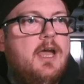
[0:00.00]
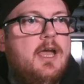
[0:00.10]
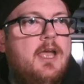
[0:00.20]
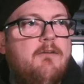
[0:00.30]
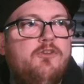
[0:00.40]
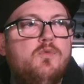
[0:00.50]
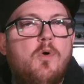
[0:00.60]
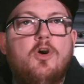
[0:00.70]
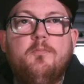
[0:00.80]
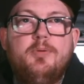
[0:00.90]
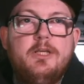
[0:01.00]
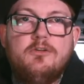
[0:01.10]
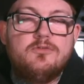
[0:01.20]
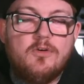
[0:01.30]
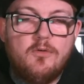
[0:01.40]
uh, if you want complete
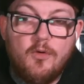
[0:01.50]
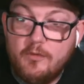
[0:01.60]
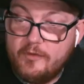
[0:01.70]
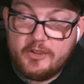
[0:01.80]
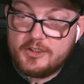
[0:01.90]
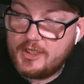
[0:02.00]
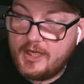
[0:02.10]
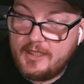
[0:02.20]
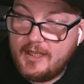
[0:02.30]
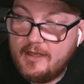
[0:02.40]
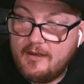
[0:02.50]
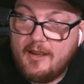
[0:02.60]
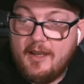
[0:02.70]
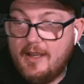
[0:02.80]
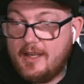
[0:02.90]
control over your shading,
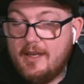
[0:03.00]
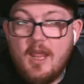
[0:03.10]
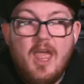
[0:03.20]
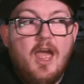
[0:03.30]
uh, again,